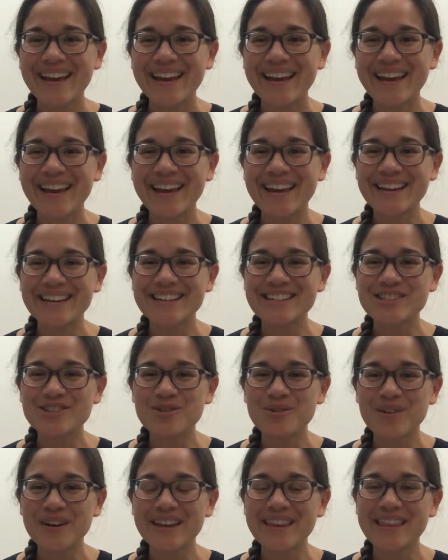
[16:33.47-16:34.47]
and
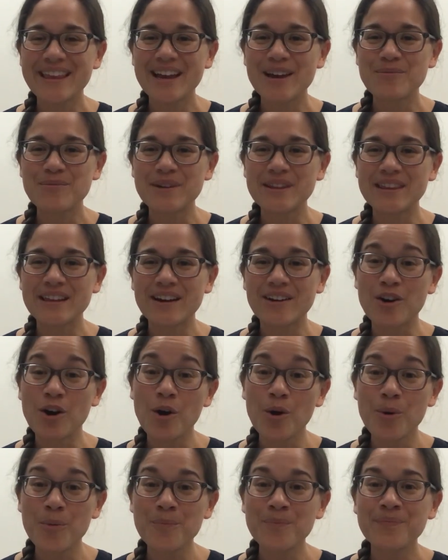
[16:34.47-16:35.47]
enjoying them when they're
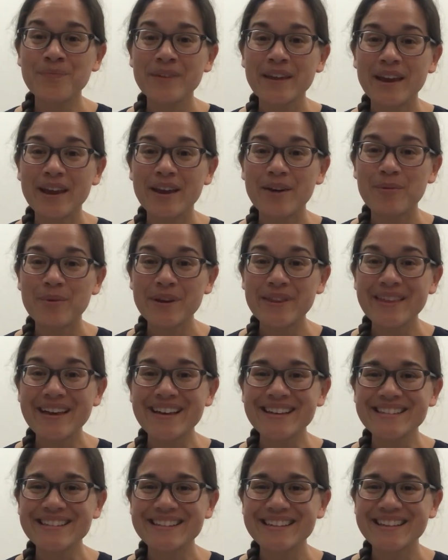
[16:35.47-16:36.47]
home with
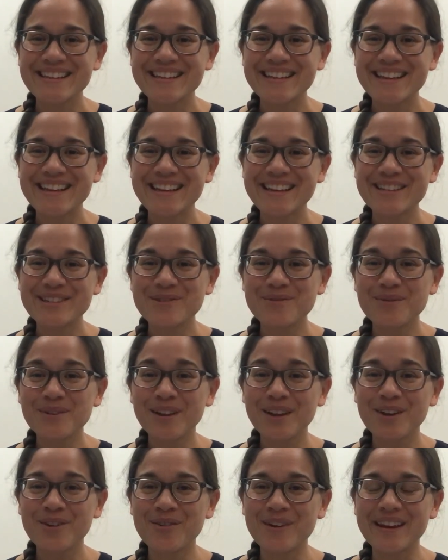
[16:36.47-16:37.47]
us is a
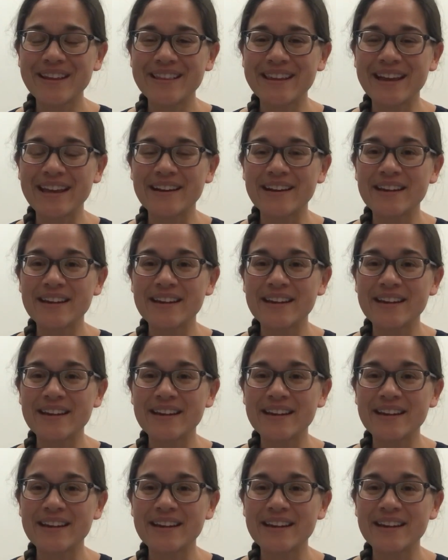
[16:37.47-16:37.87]
really great thing.